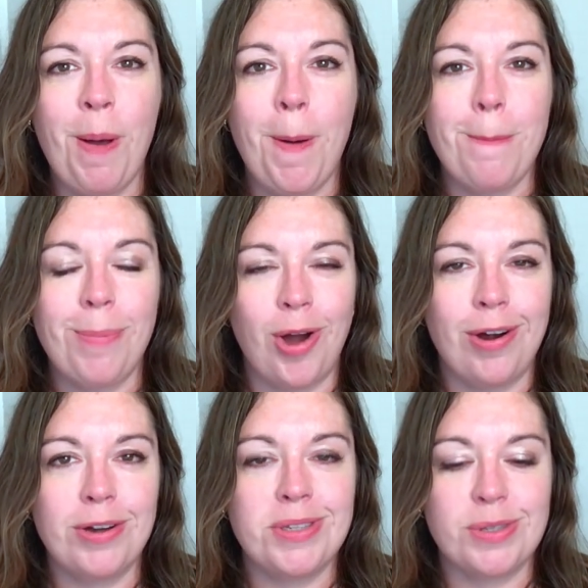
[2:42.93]

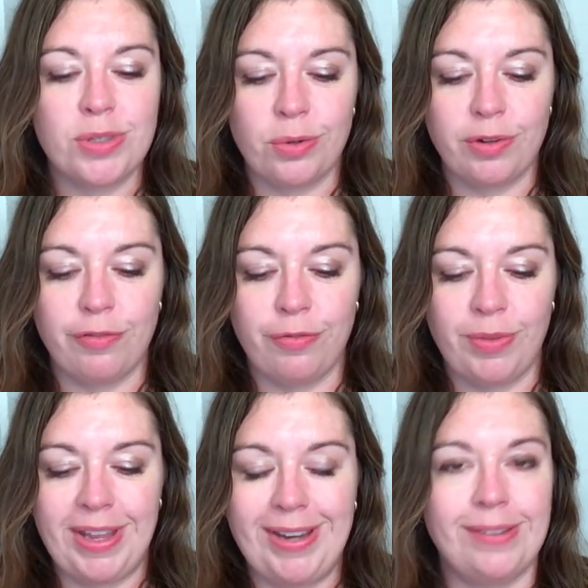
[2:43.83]
Mars is sort of
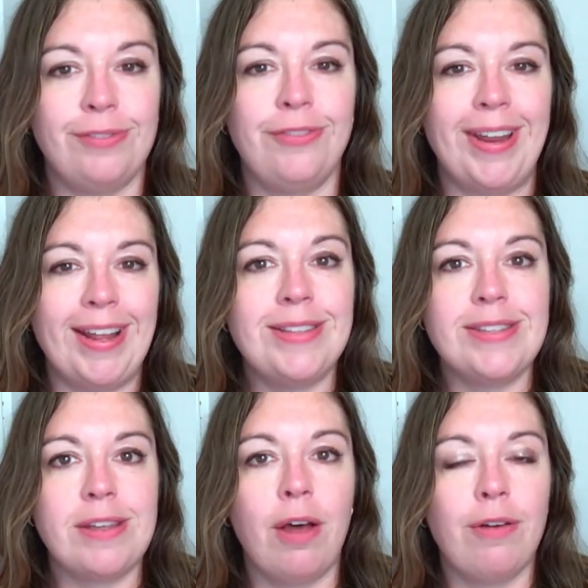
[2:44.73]
in
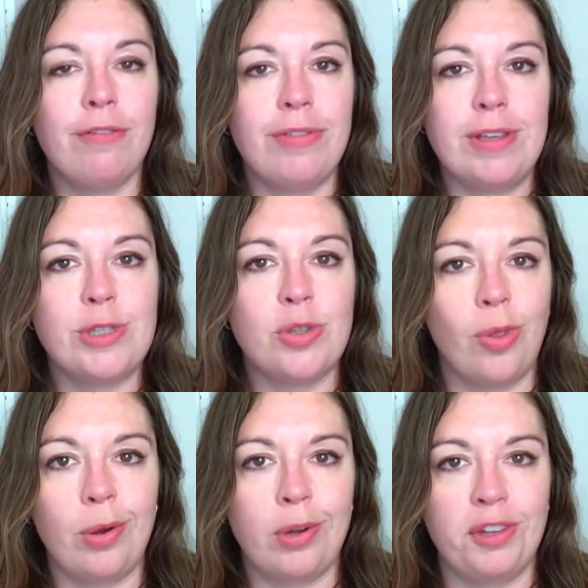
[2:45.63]
advance of the
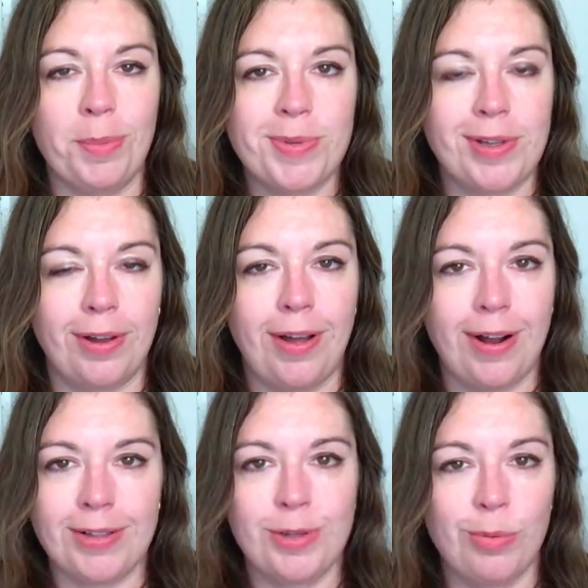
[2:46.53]
solar eclipse on
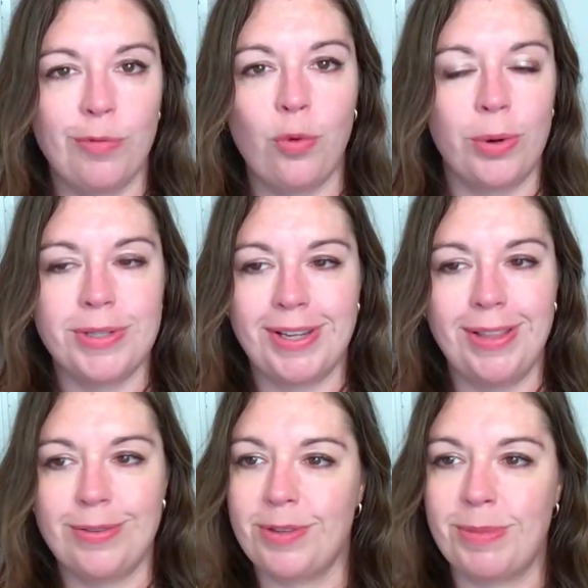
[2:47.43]
October fourteenth.
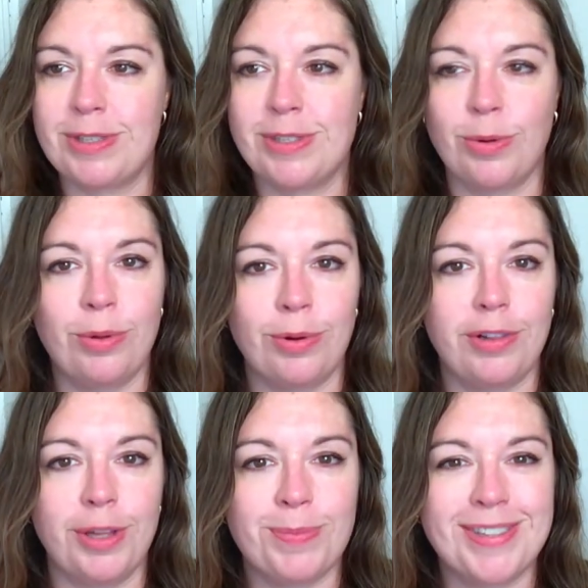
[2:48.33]
There's gonna be a solar
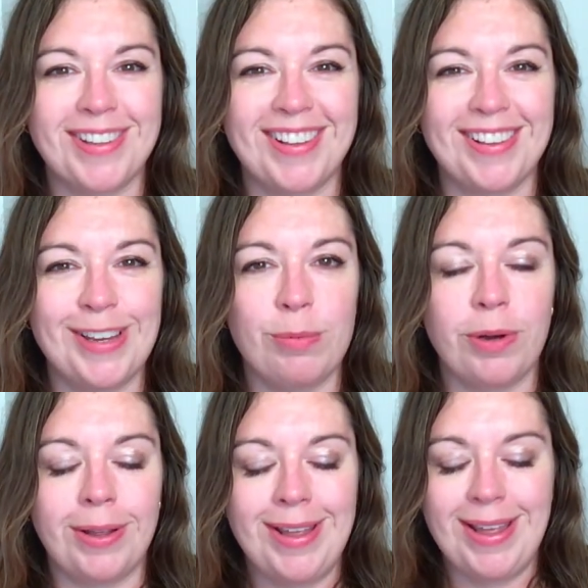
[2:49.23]
eclipse in
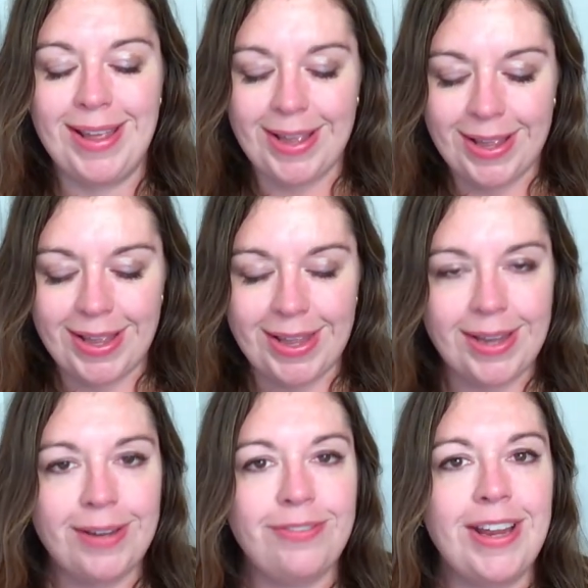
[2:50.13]
Libra.
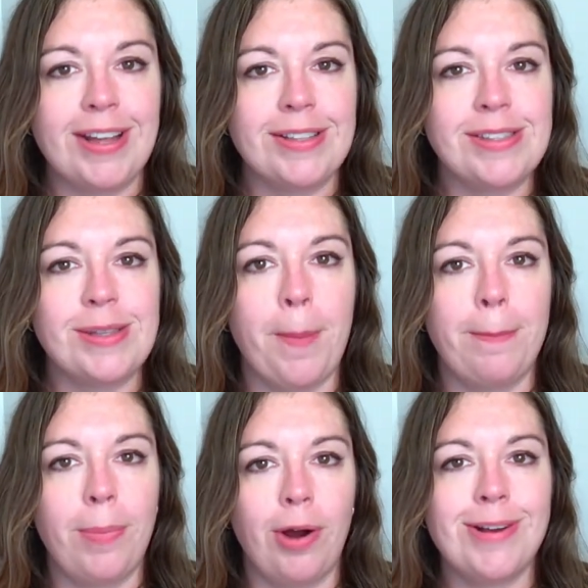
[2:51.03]
In advance,
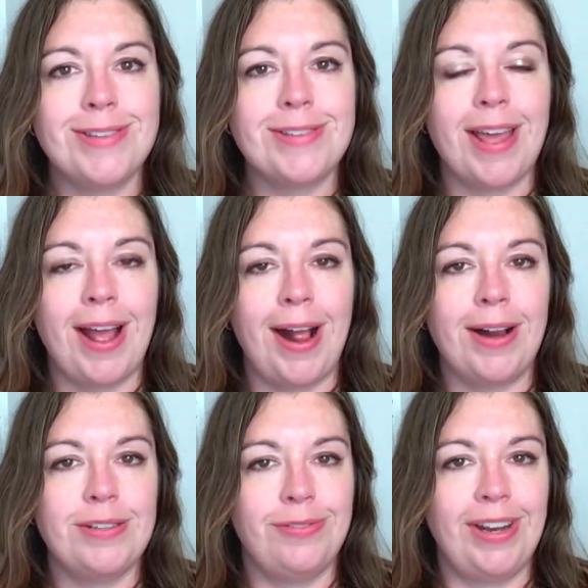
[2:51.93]
Mars is
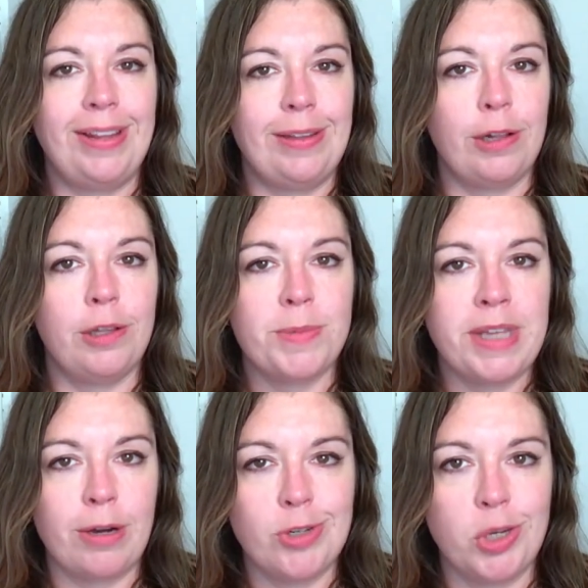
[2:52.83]
activating the eclipse
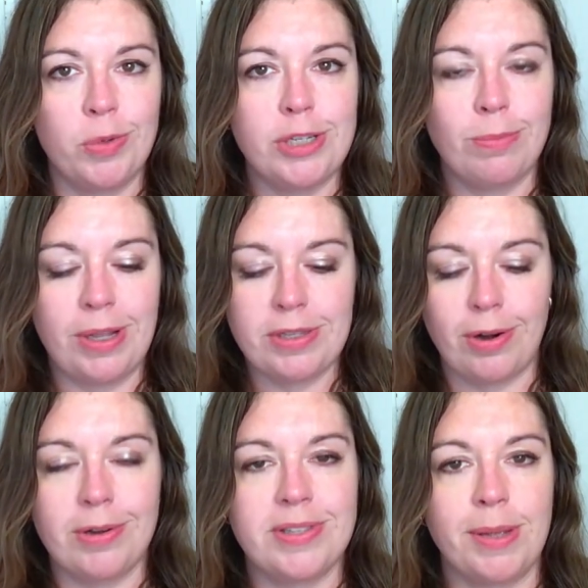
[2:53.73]
energy, which means
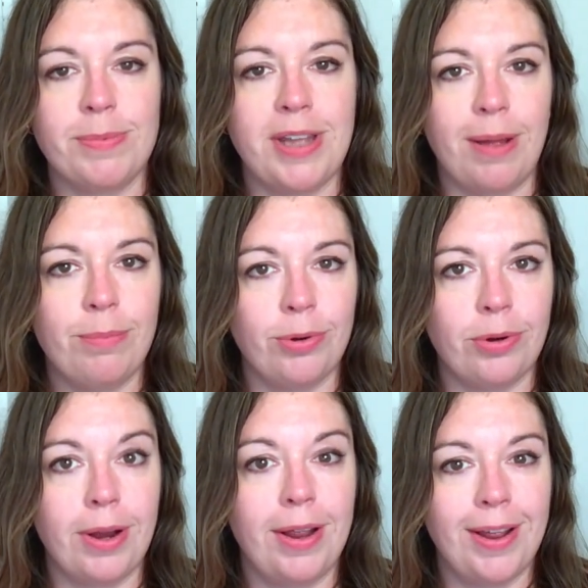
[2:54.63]
our
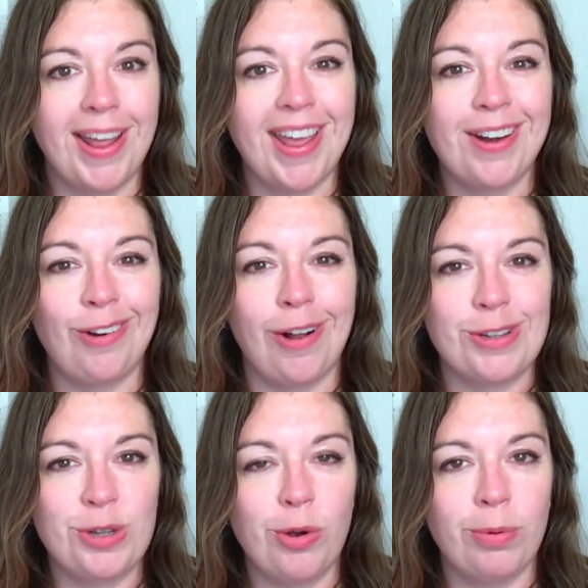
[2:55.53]
September and our
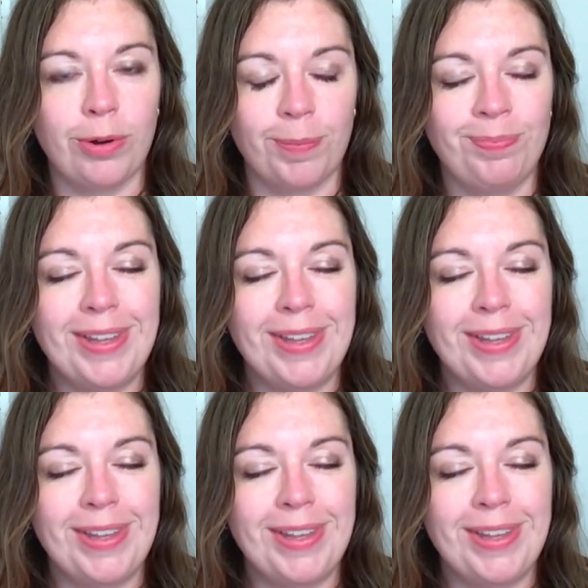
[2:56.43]
October